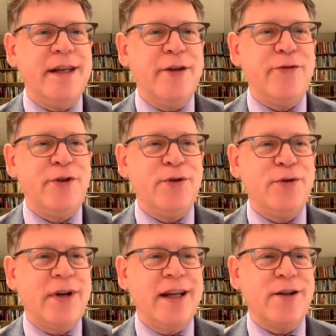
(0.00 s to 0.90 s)
if
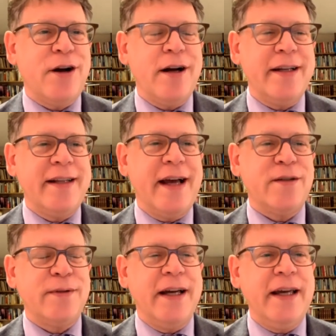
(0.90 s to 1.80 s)
you can call it that
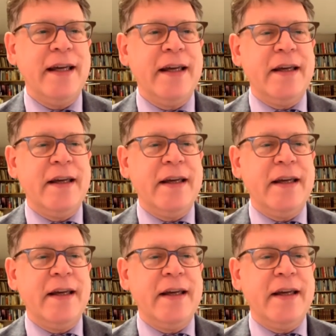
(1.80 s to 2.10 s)
way,